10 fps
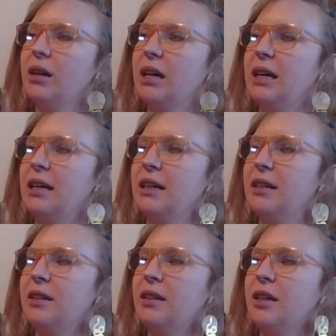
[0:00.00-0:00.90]

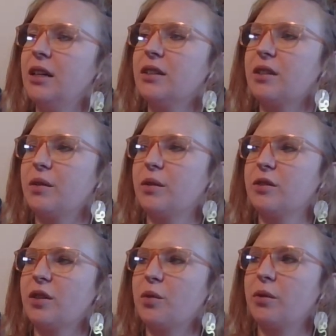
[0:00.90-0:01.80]
Uh, so
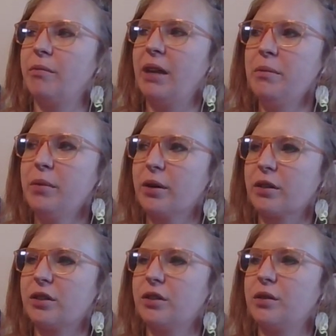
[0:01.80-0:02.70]
so
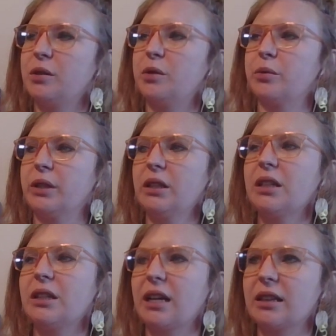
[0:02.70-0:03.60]
remember to
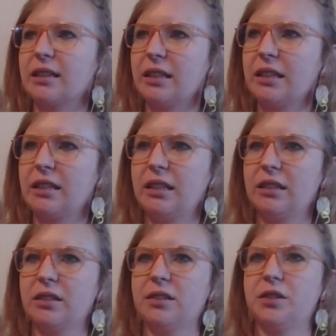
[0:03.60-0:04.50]
really like lean
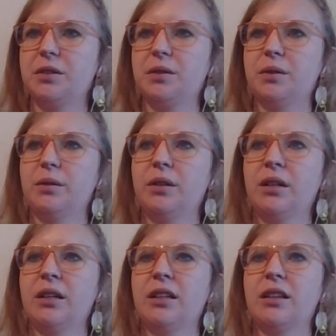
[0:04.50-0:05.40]
into
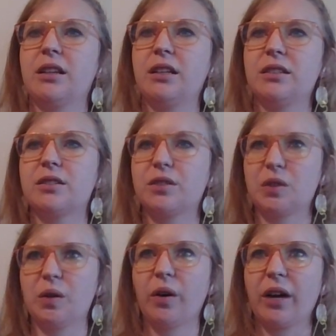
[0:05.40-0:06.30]
these
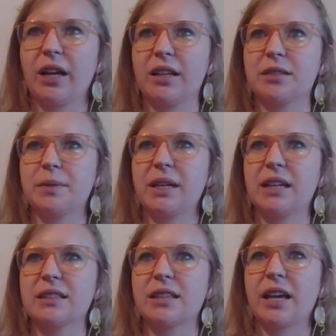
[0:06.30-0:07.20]
stories
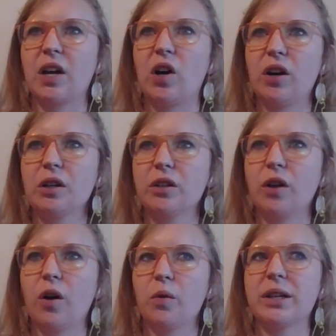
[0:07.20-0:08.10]
because they are
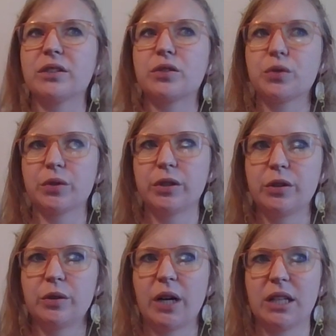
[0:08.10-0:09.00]
always
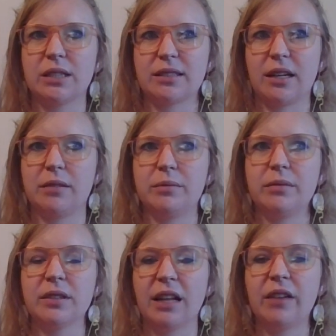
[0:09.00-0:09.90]
true on some
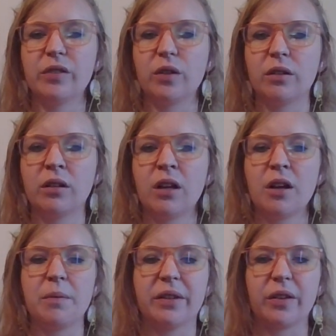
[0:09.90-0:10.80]
level
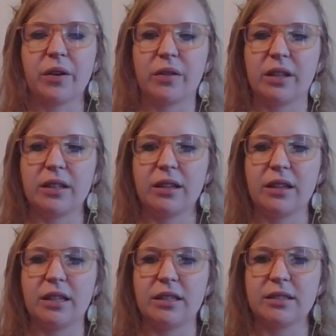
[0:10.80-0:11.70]
but they're the,
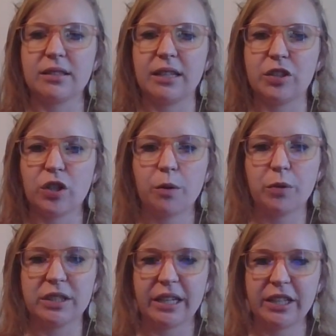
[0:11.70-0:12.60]
this
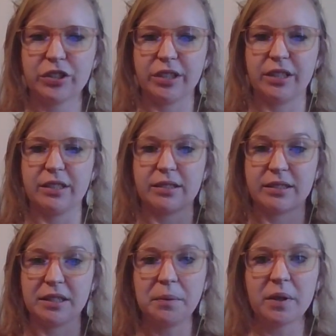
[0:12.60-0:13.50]
interpretation this
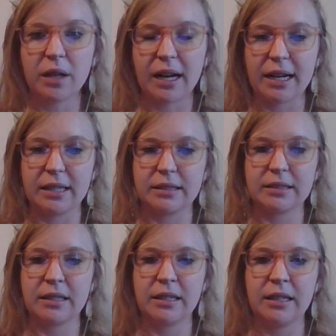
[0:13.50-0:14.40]
symbolized
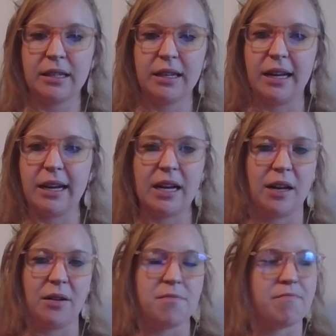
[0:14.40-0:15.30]

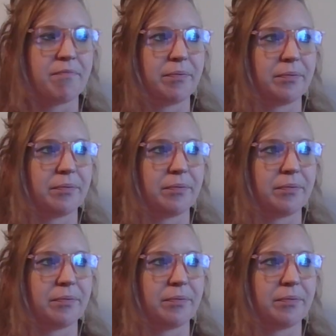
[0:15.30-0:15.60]
um,